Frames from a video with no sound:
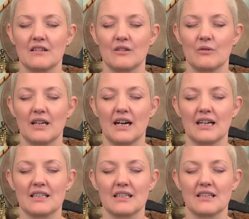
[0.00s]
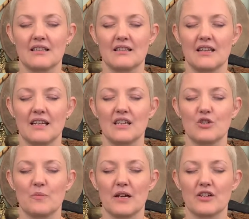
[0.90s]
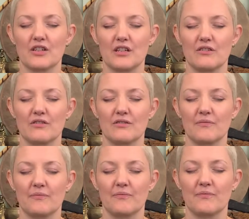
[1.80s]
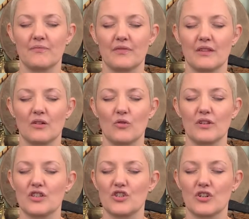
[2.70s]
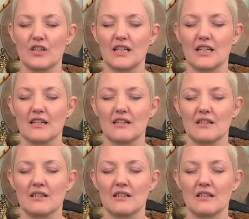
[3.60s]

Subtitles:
We ask that each person on this journey